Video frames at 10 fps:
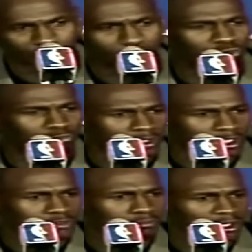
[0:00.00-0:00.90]

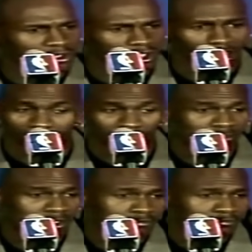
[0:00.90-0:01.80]
improvement is better than
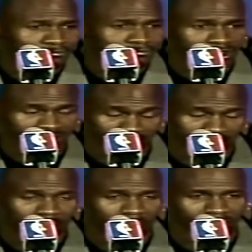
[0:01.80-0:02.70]
all of it, it's
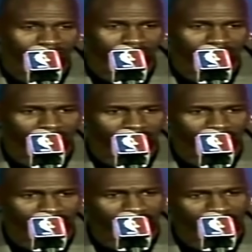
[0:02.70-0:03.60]
an unfair
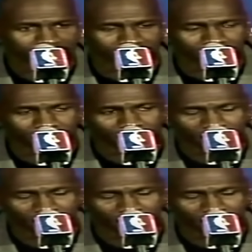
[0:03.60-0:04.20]
uh, assessment.